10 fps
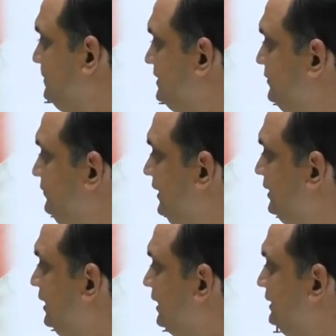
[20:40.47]

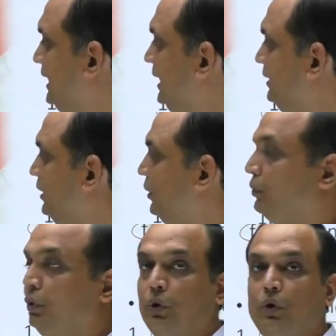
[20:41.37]
specific
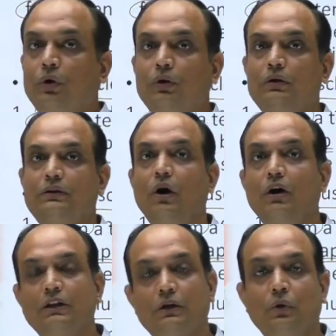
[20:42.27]
that coron uh,
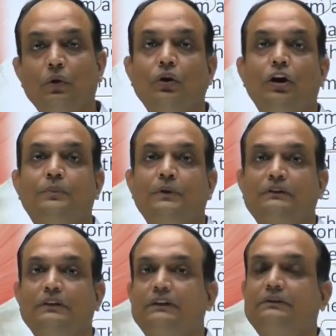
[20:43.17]
on the coronoid
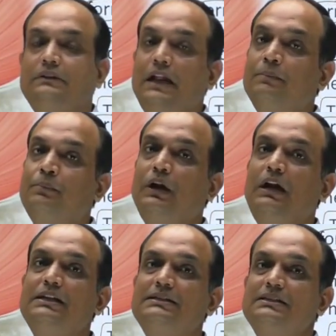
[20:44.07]
process,
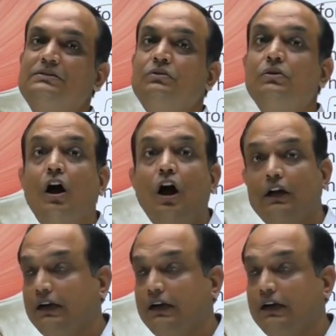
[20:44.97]
temporalis is not